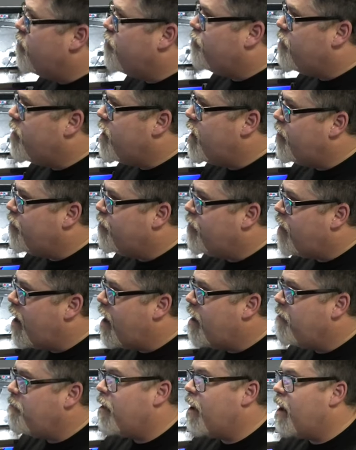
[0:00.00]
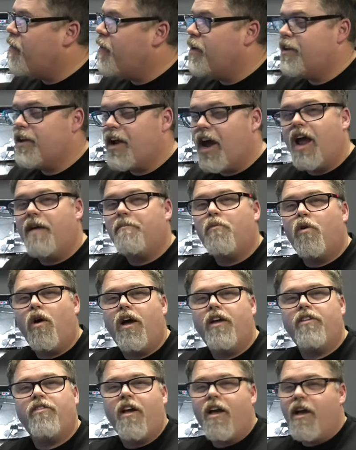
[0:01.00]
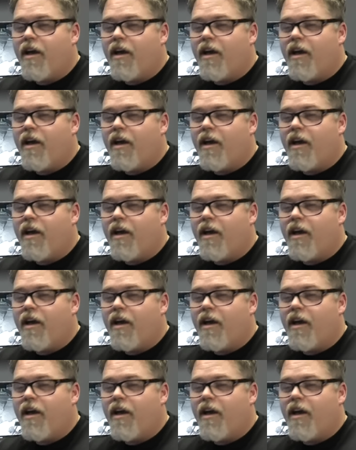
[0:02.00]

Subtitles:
freaking thing, but every time, boys,